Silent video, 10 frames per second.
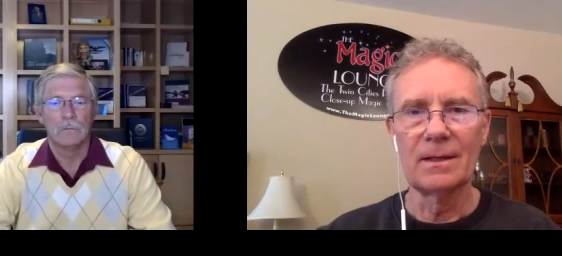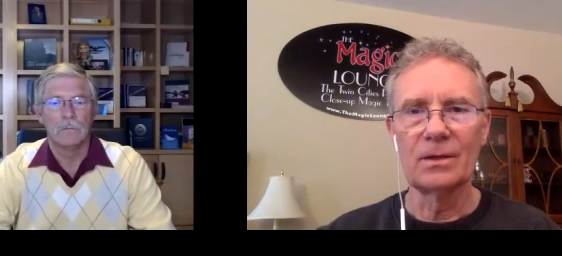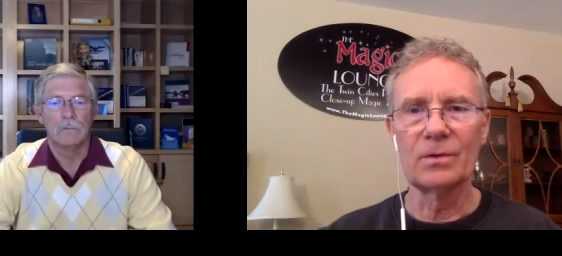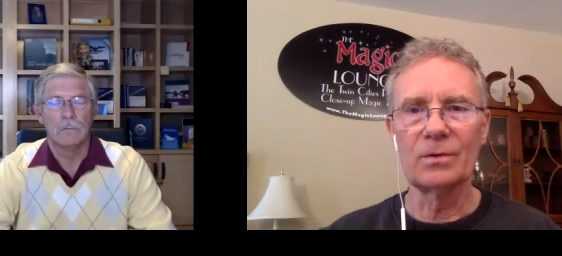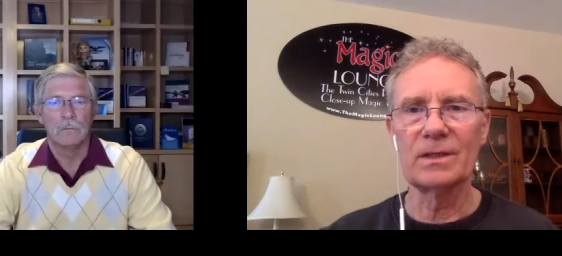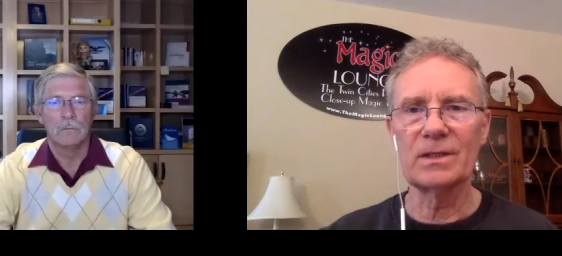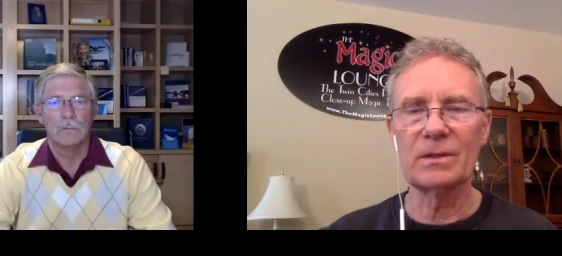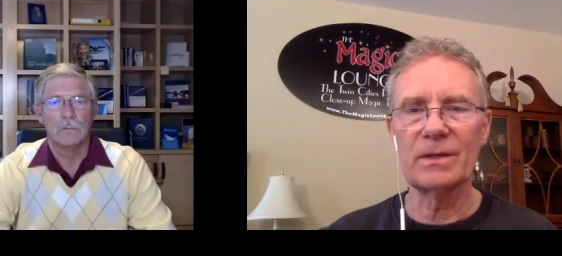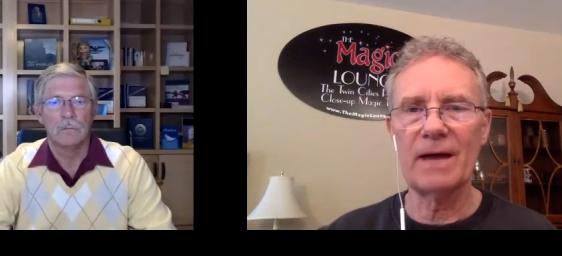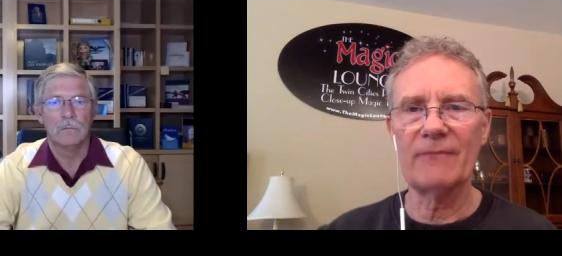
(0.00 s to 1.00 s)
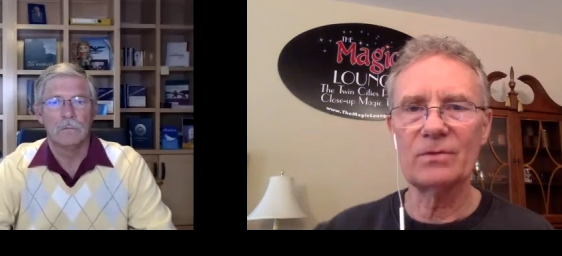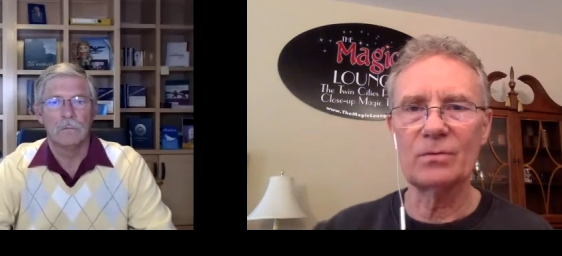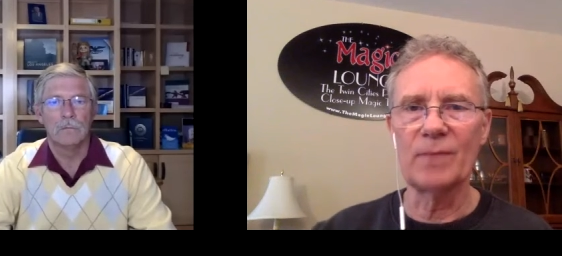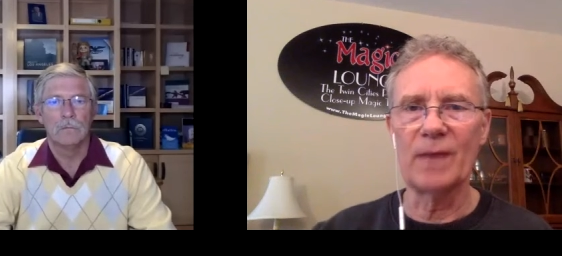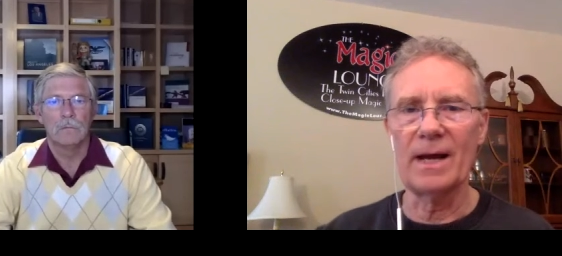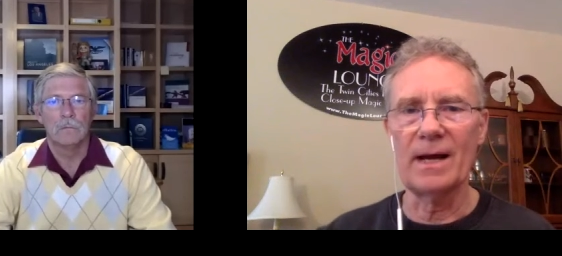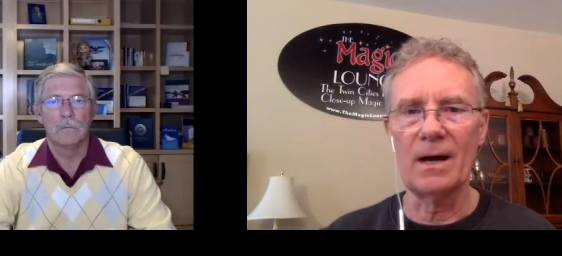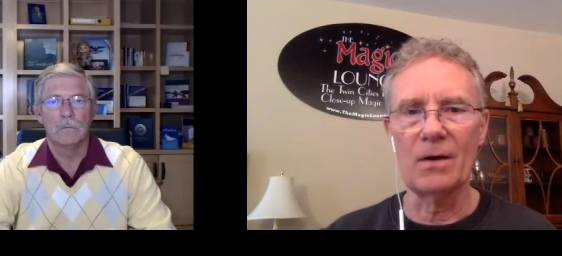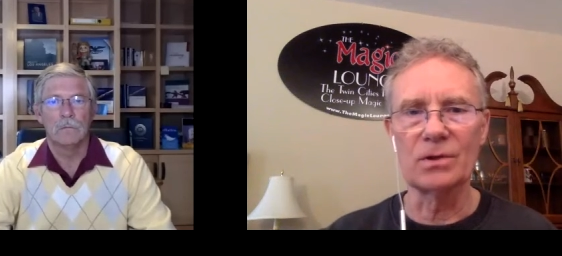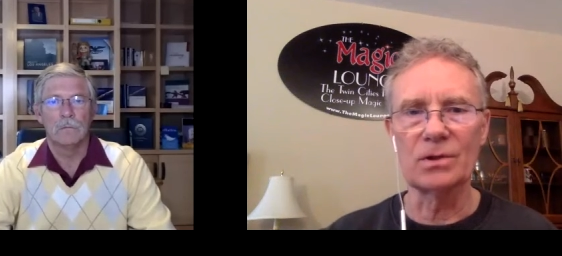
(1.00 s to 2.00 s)
Speaker 1: you don't necessarily have to buy a
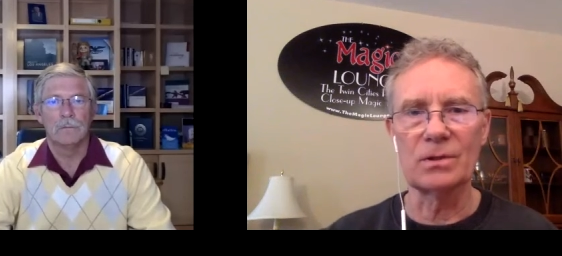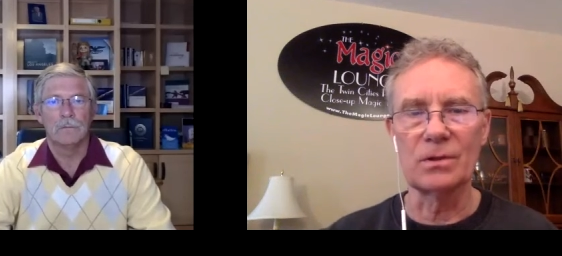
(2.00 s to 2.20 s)
house